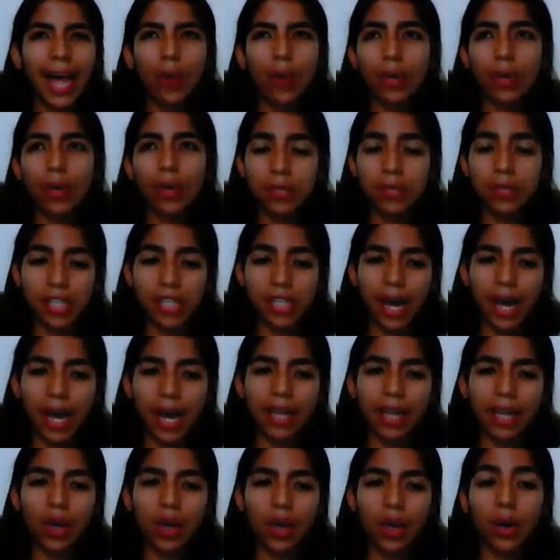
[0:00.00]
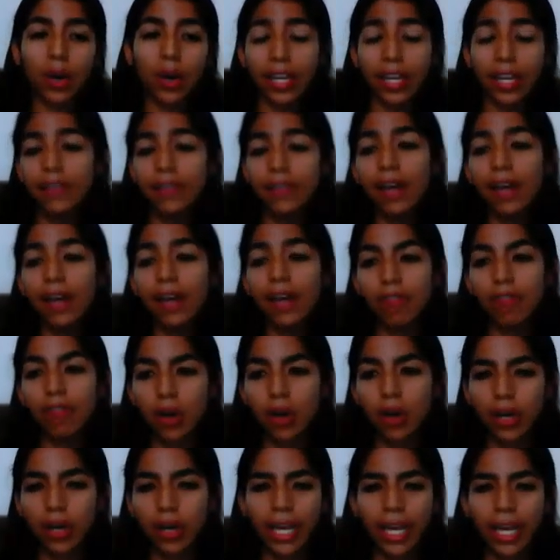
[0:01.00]
a website or even a
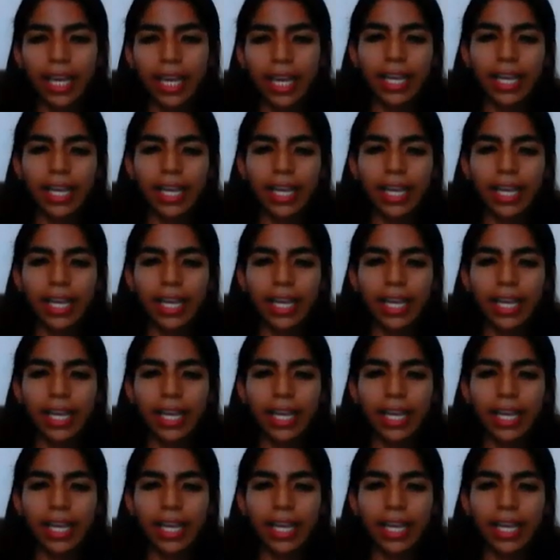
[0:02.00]
blog